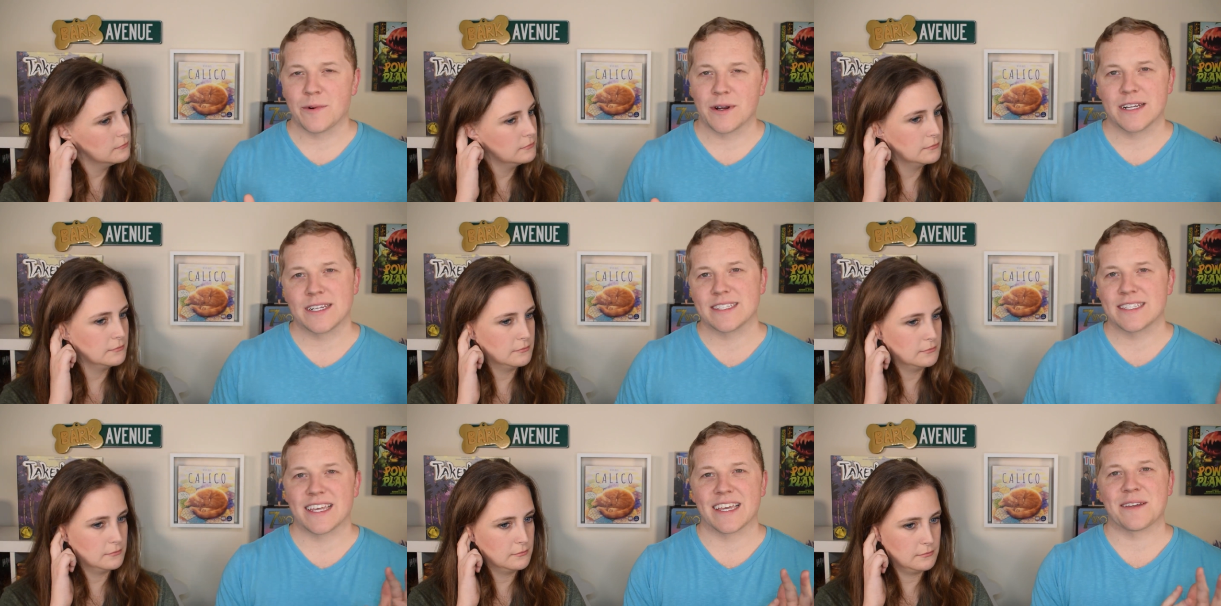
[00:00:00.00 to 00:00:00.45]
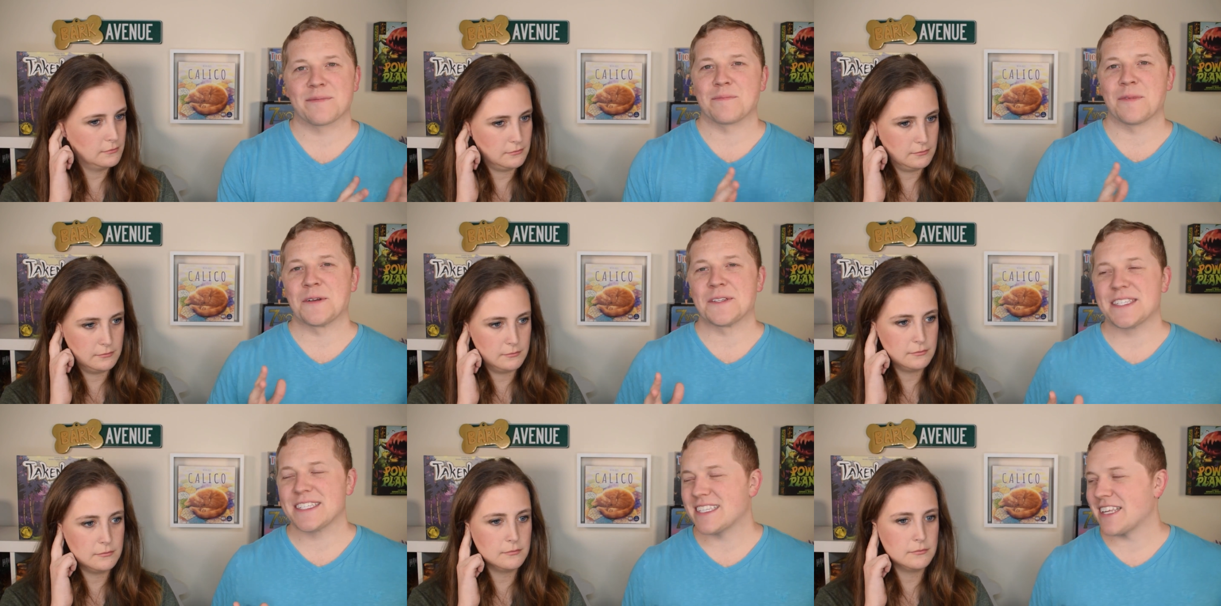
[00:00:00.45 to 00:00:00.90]
Speaker 1: Whereas like
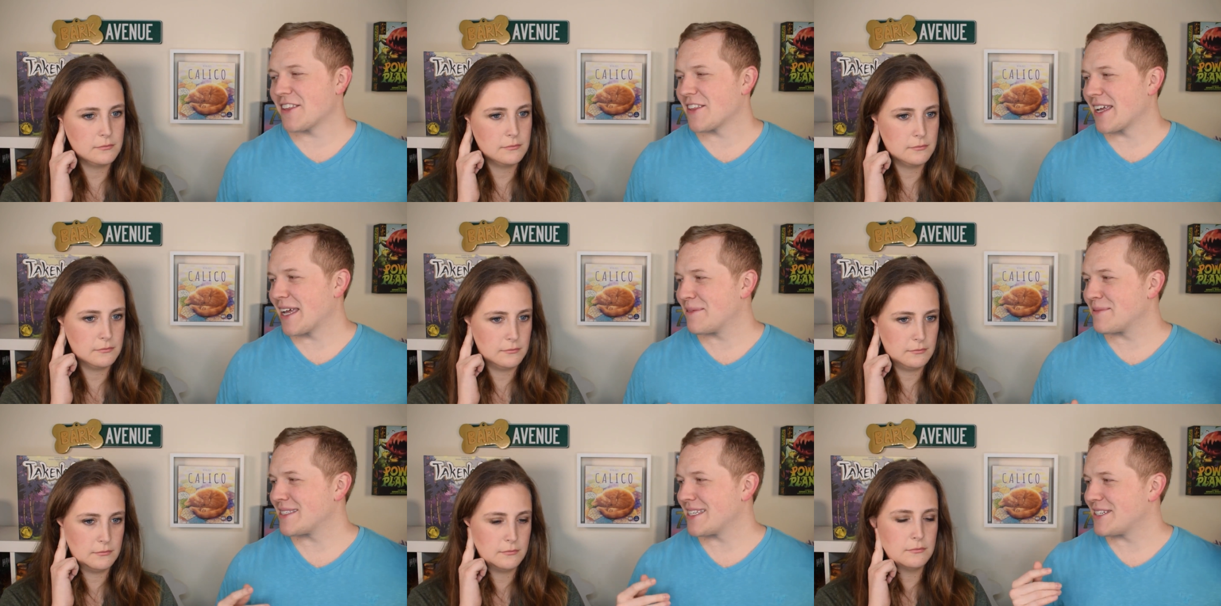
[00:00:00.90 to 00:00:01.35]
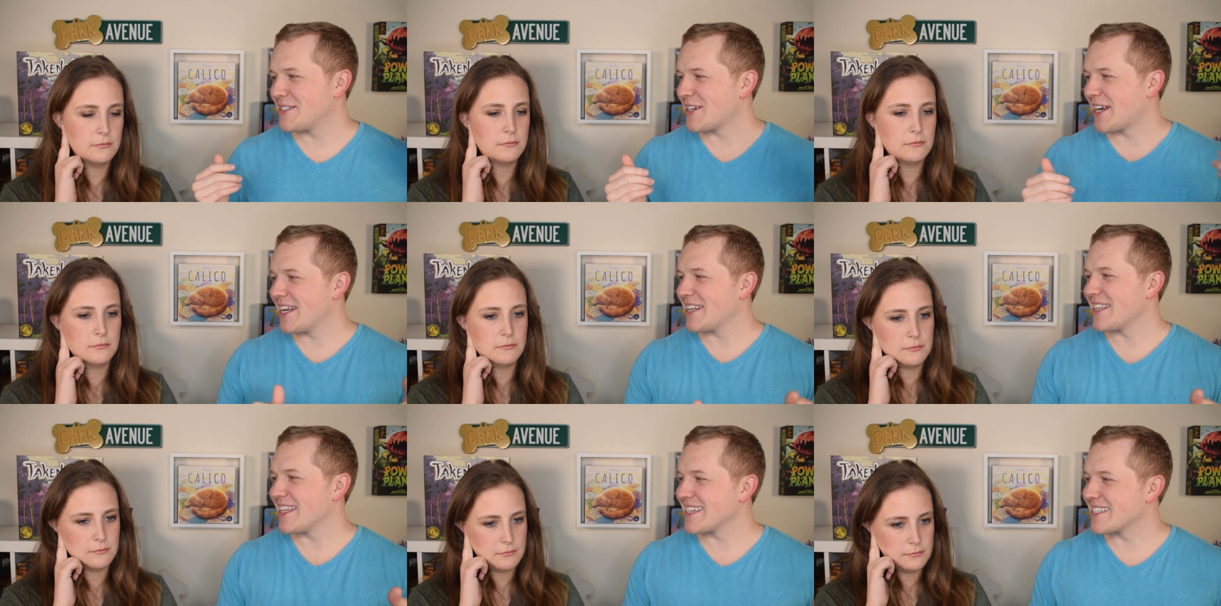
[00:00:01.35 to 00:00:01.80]
most of these other games, I
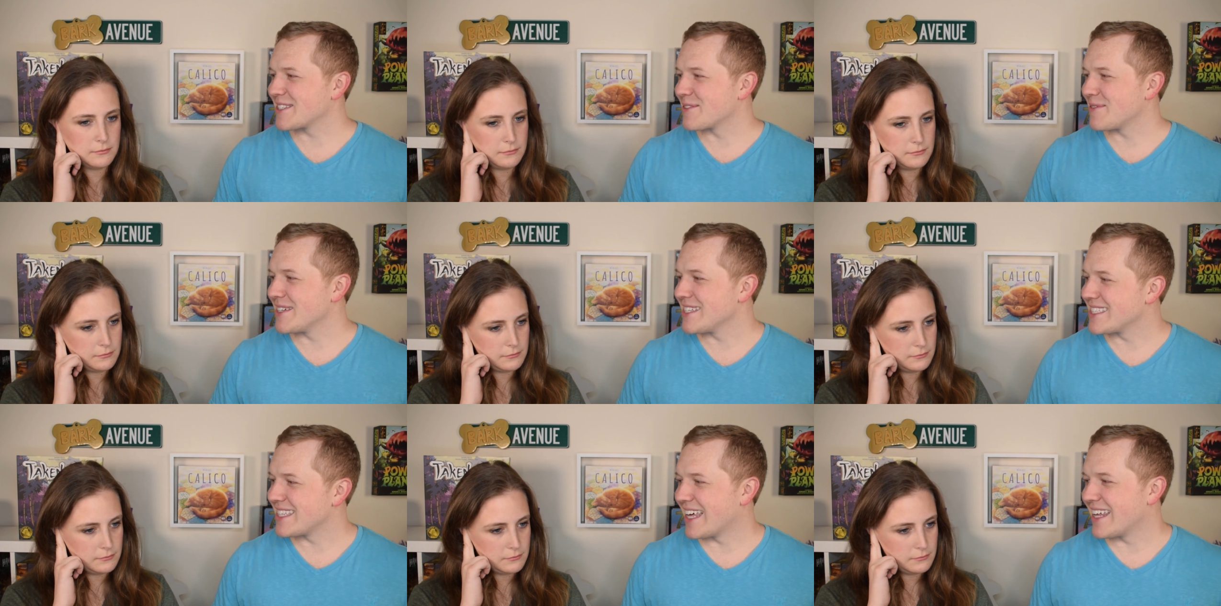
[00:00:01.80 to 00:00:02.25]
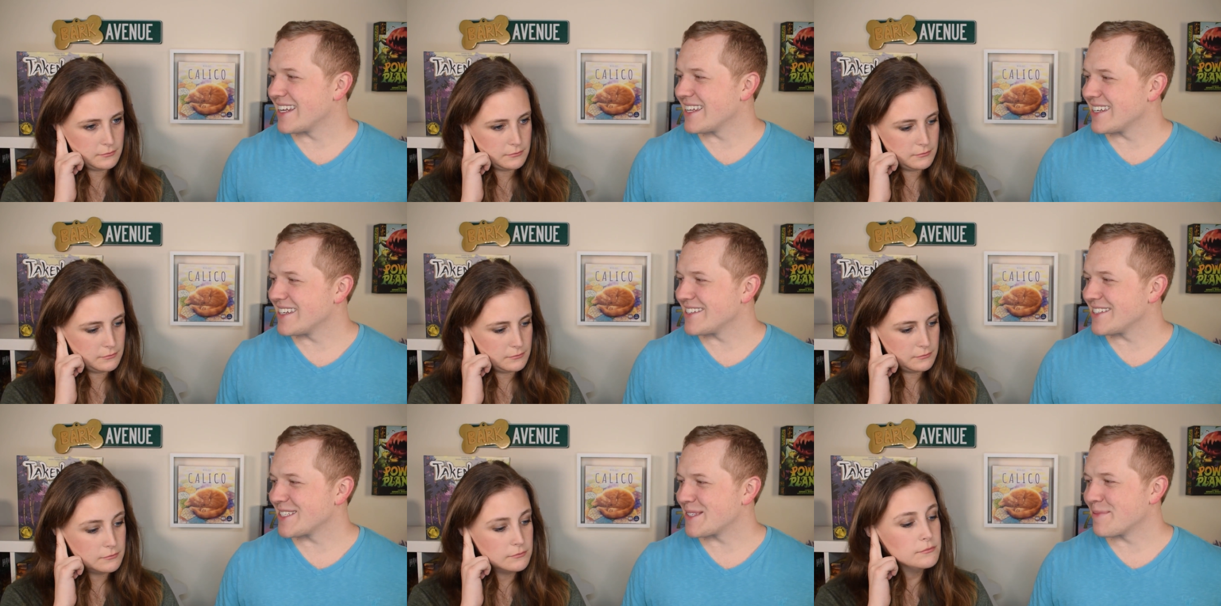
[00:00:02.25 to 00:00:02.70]
try to like squeeze that
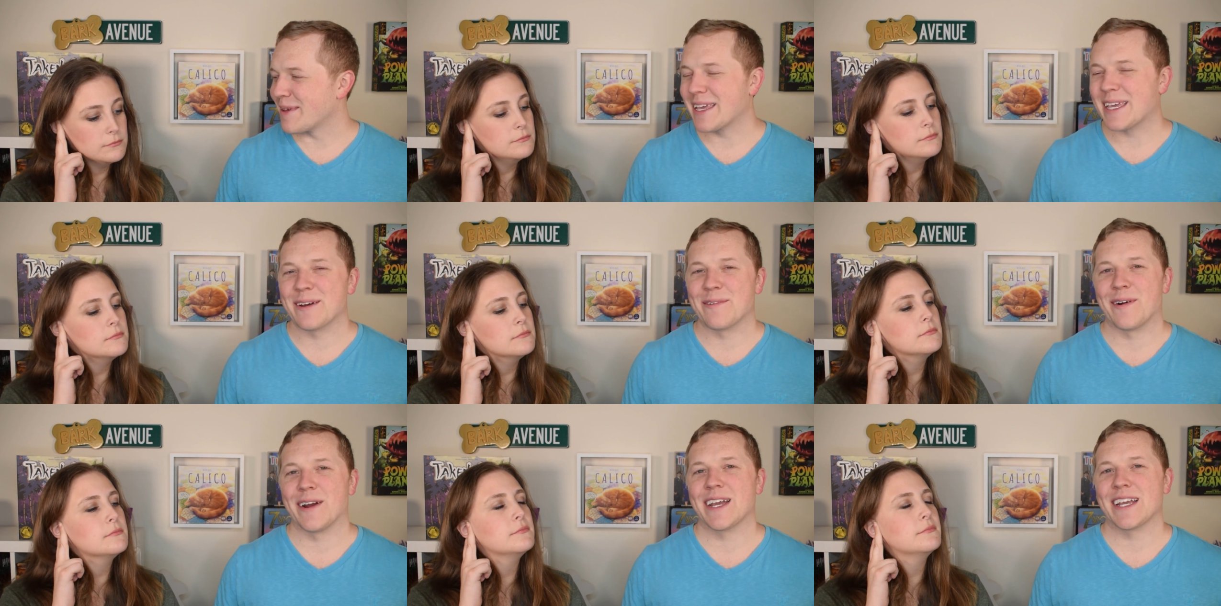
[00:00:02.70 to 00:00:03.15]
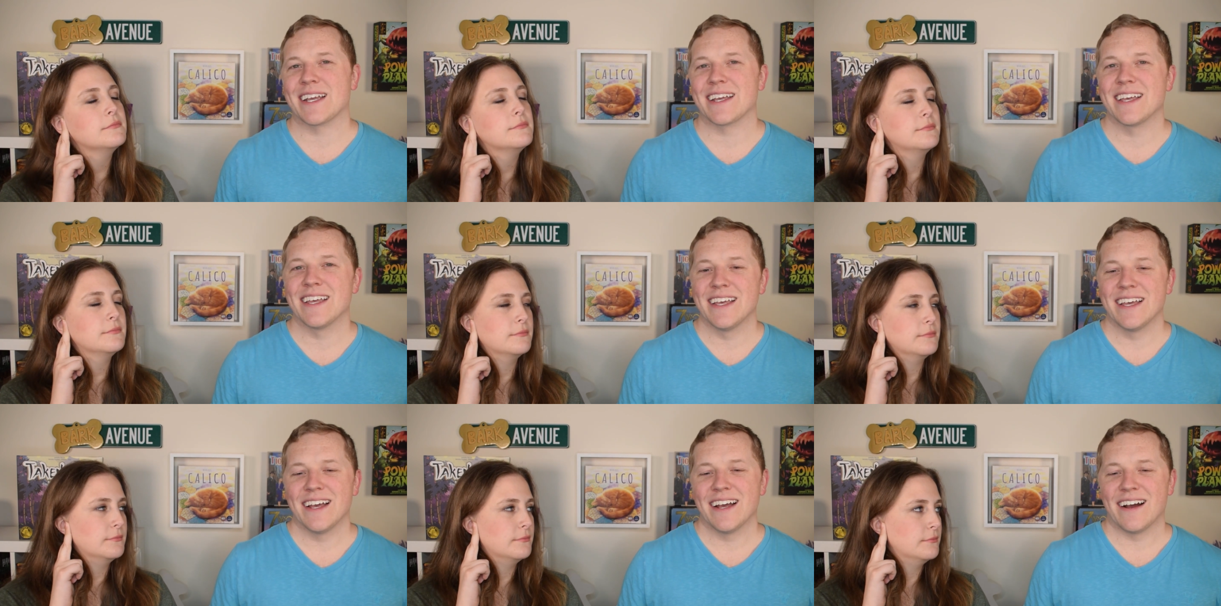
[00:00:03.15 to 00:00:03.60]
in and just make it work.
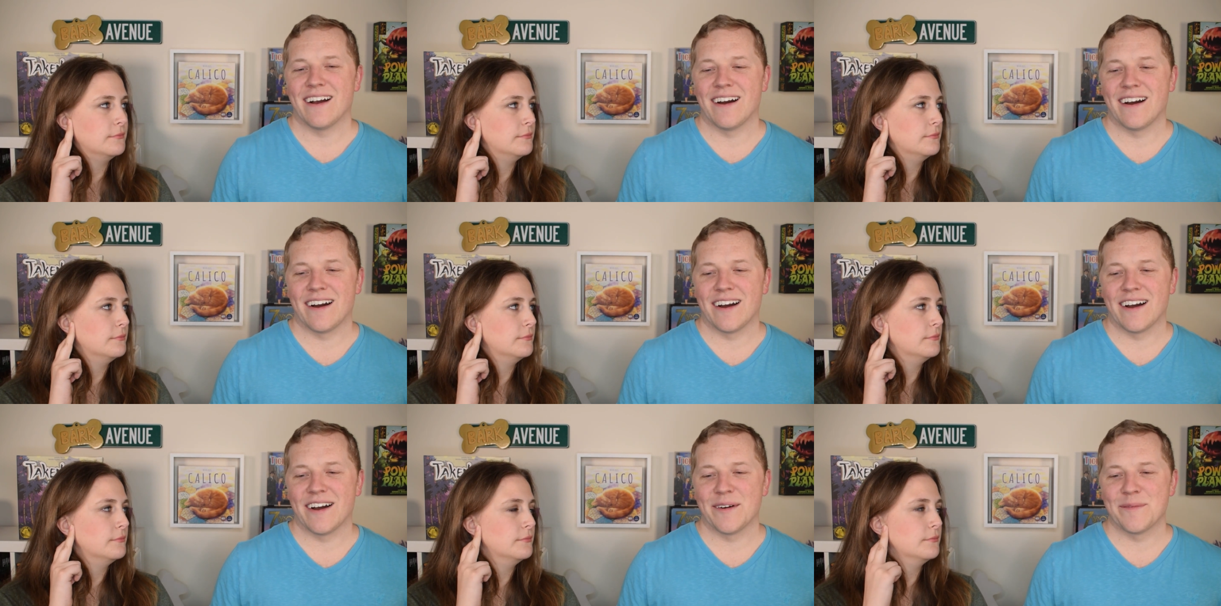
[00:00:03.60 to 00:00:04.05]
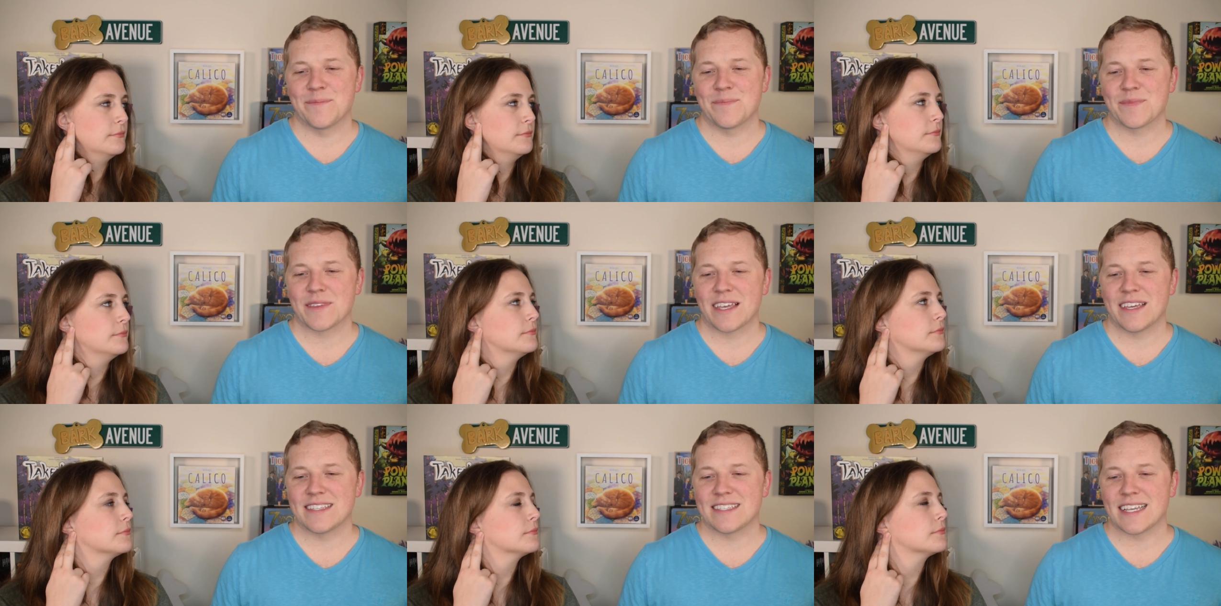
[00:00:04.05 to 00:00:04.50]
Mm.
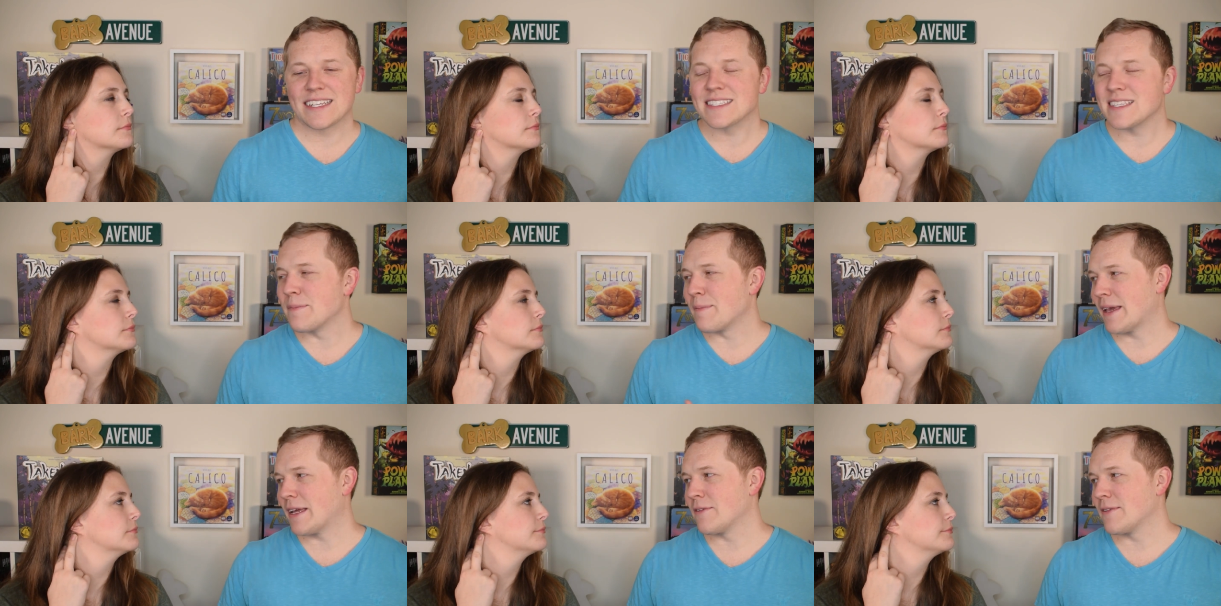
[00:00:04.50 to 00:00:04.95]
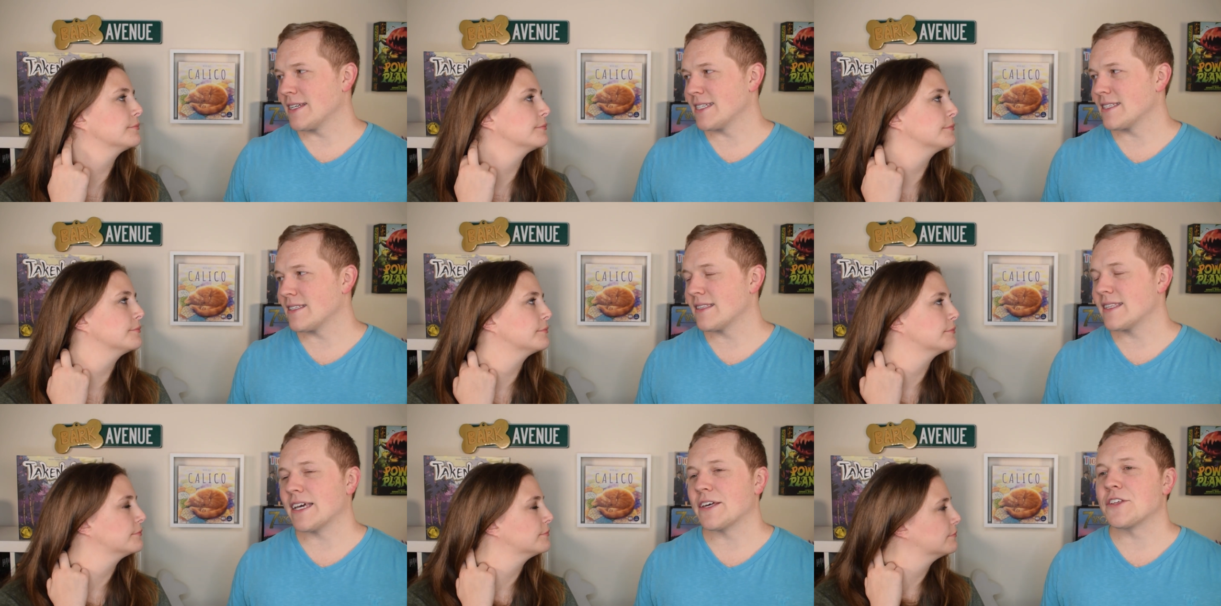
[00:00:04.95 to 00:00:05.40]
Um, so that's the main reason. The